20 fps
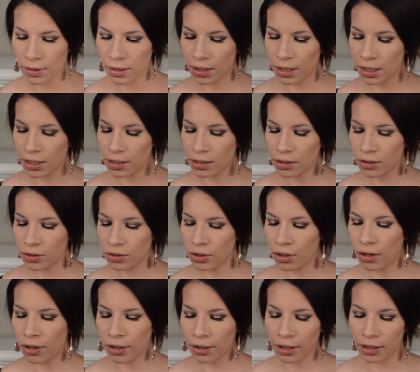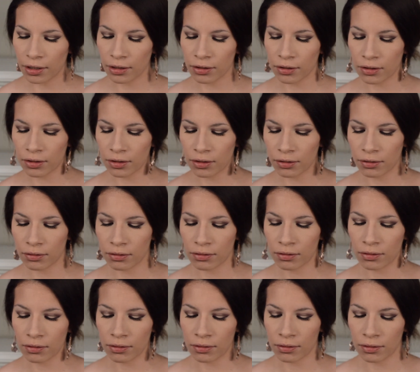this Tarte
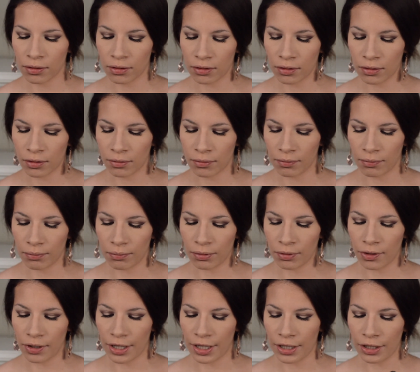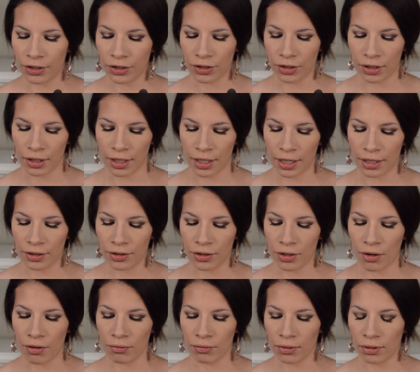blush that I
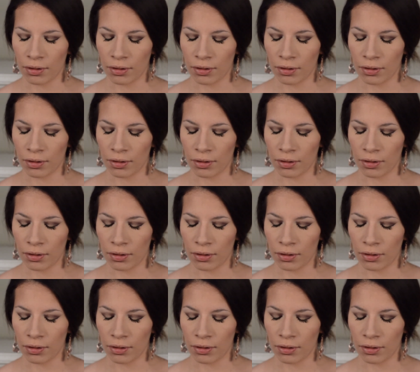don't